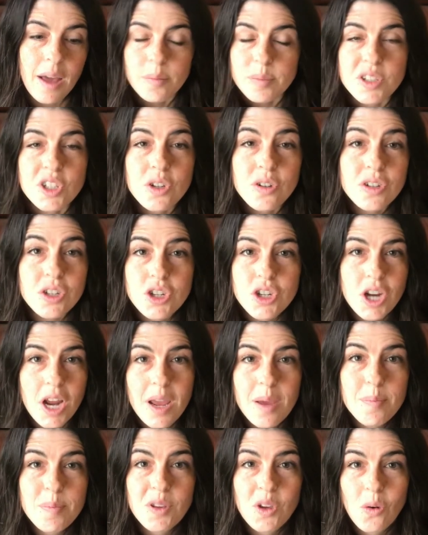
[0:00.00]
helps you to
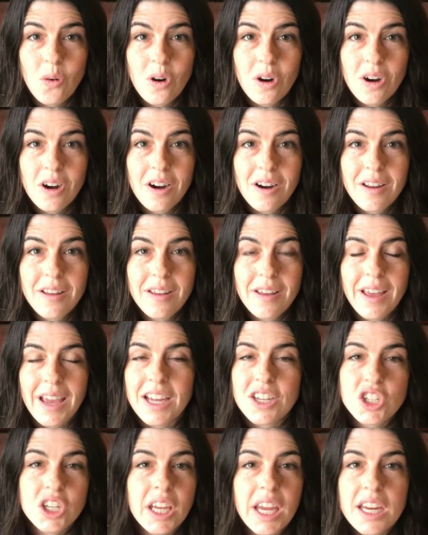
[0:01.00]
shape your
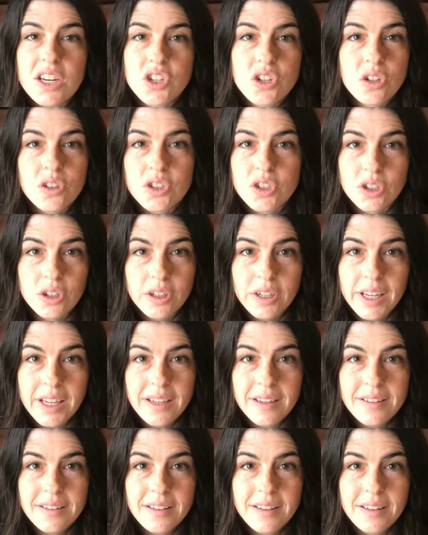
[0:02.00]
educational
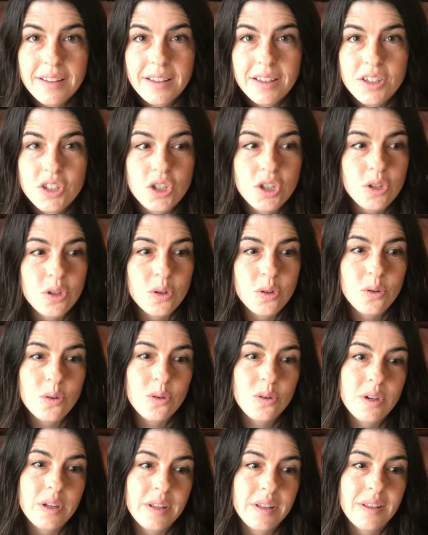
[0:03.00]
journey
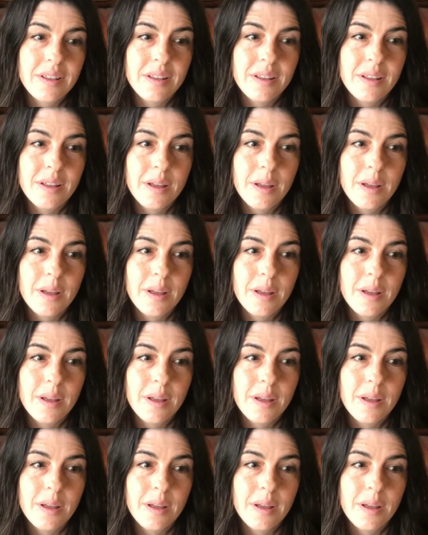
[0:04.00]
to